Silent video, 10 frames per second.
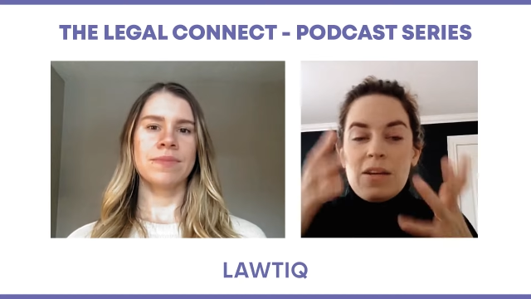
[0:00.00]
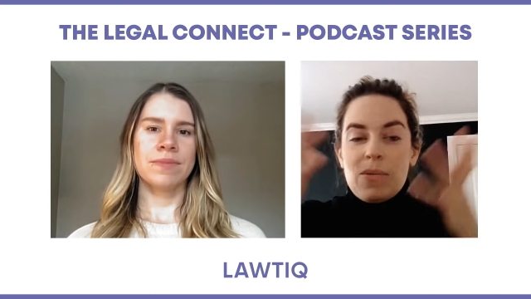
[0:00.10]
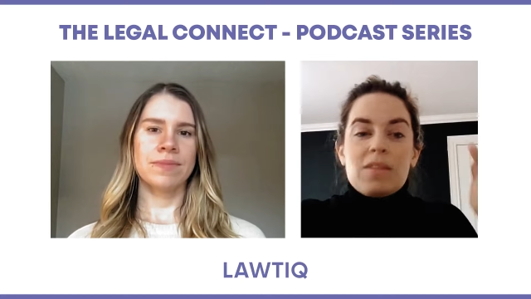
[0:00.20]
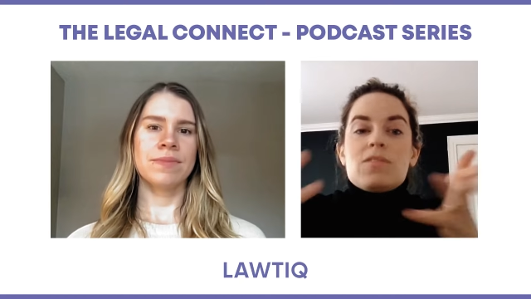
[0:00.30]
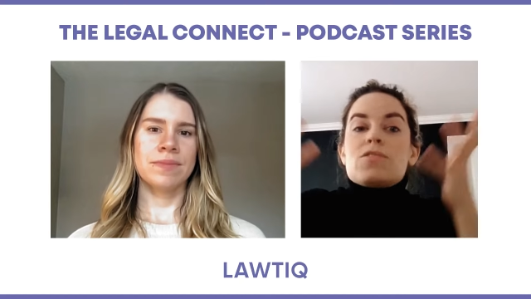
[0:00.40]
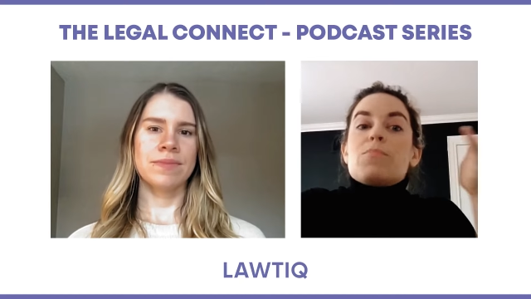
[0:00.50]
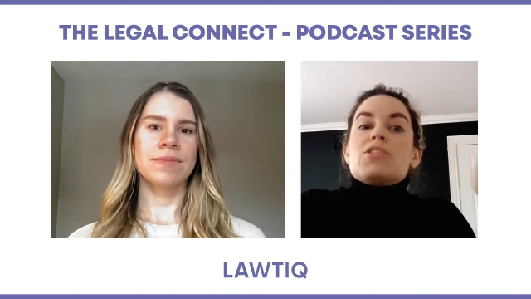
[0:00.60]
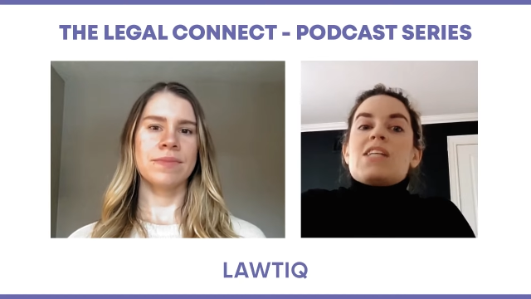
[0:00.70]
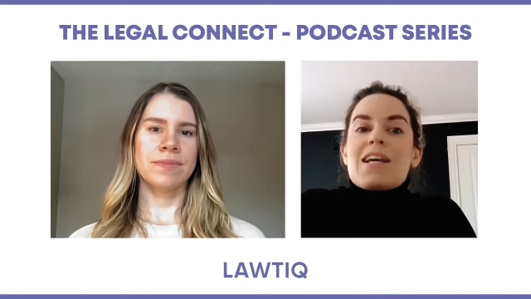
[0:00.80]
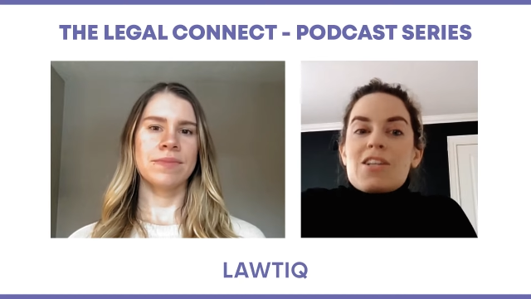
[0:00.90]
Speaker 1: anyway, there's
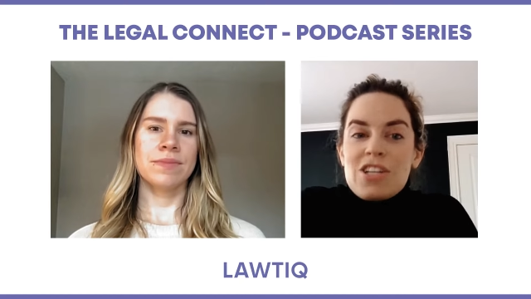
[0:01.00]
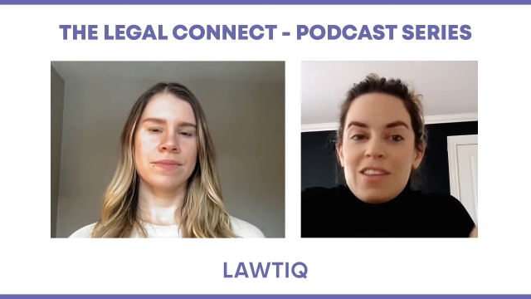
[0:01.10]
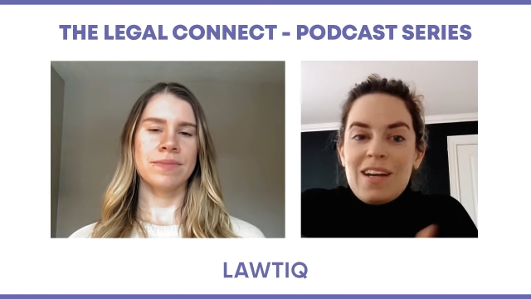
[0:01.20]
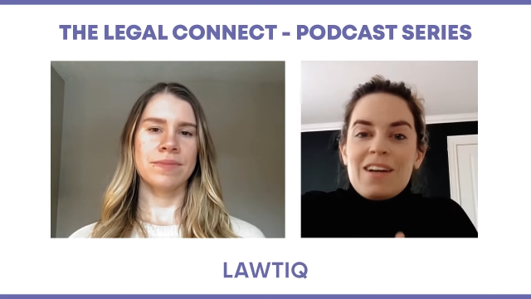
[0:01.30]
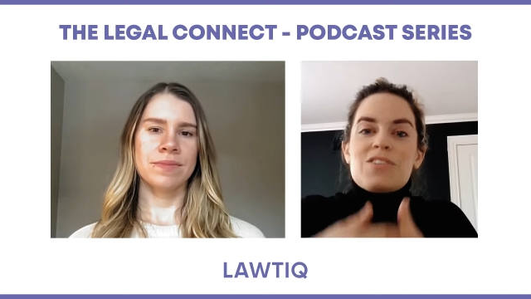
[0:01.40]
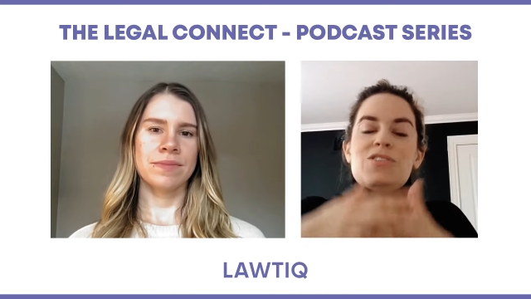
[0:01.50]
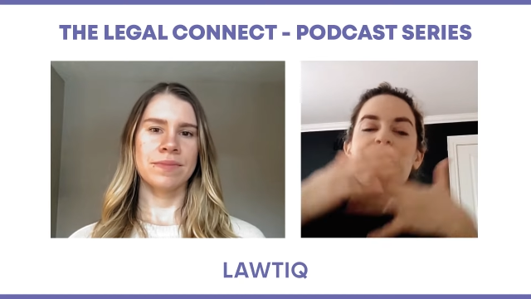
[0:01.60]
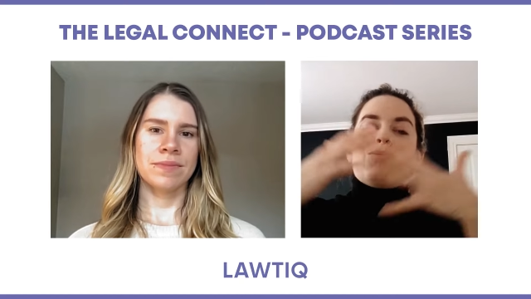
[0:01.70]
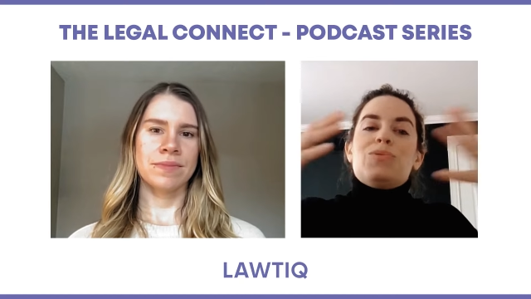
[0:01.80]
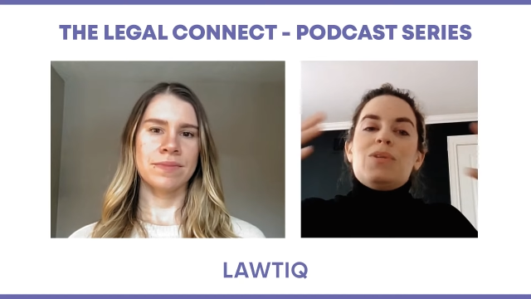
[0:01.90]
a protection there
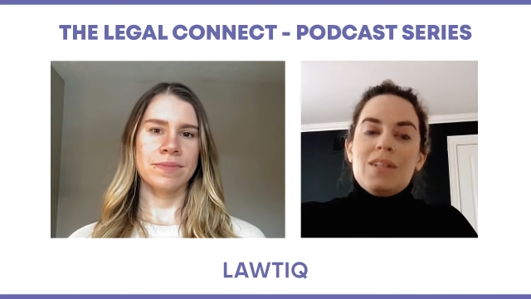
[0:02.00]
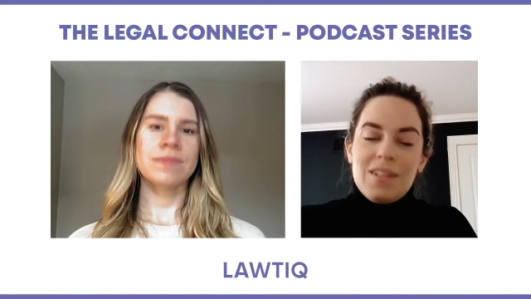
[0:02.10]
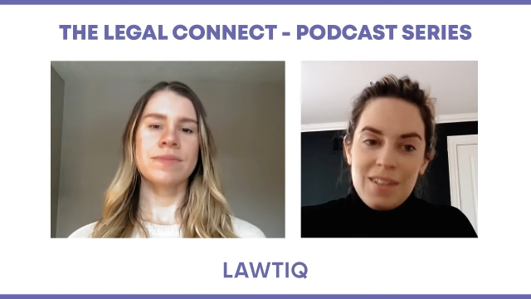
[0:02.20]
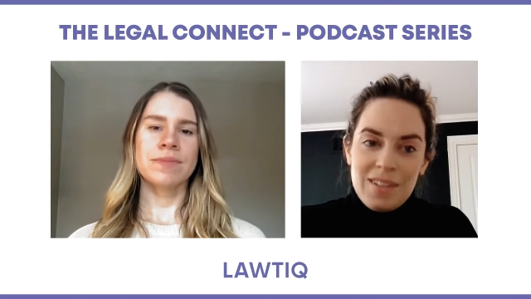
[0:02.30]
to